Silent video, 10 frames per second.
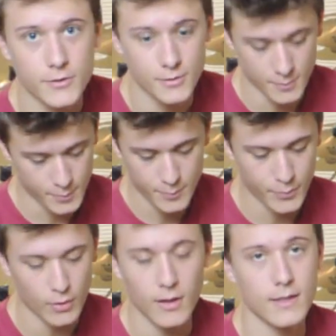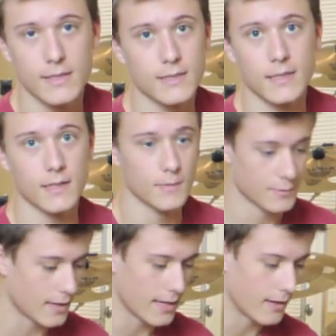you just pull on this and it
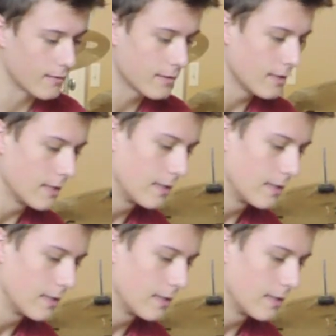comes right out.